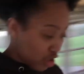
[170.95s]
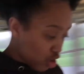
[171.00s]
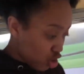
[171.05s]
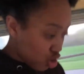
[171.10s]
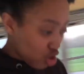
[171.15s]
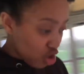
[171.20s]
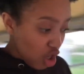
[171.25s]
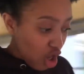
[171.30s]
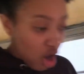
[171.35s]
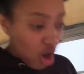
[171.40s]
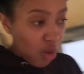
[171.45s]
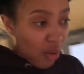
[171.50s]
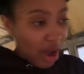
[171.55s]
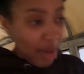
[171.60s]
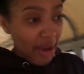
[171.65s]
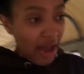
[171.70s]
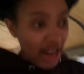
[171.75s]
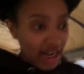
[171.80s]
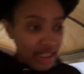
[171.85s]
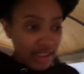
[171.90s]
So I'm
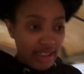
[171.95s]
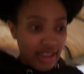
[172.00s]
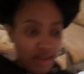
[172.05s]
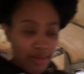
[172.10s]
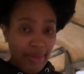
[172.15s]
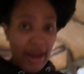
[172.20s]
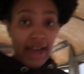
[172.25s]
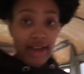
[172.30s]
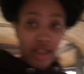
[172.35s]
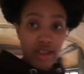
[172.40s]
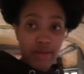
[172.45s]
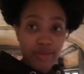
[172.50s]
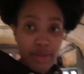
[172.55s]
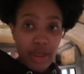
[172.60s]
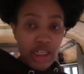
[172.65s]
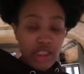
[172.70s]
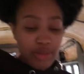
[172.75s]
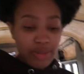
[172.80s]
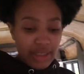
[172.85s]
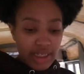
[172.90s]
headed to the back of the
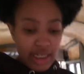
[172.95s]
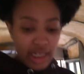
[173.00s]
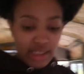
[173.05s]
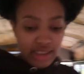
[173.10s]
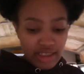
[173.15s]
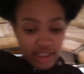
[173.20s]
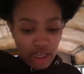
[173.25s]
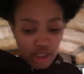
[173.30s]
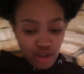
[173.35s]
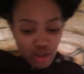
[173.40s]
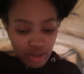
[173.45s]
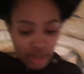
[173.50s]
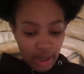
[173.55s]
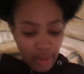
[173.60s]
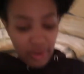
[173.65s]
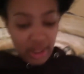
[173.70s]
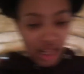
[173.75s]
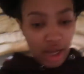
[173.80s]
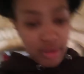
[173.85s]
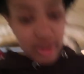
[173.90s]
bus because yesterday
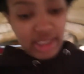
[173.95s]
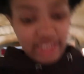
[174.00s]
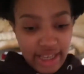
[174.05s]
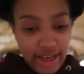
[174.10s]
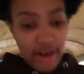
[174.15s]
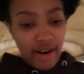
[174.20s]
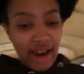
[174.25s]
while I was here,